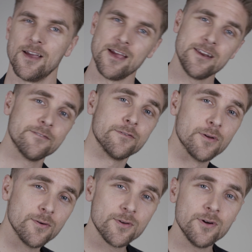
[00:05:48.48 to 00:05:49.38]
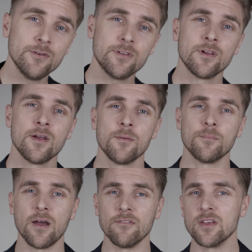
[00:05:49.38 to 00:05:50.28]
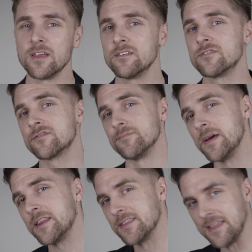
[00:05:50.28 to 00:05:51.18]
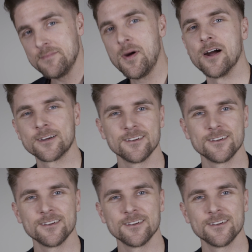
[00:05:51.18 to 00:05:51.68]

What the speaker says: And if you don't know it, by Vilain is made in Denmark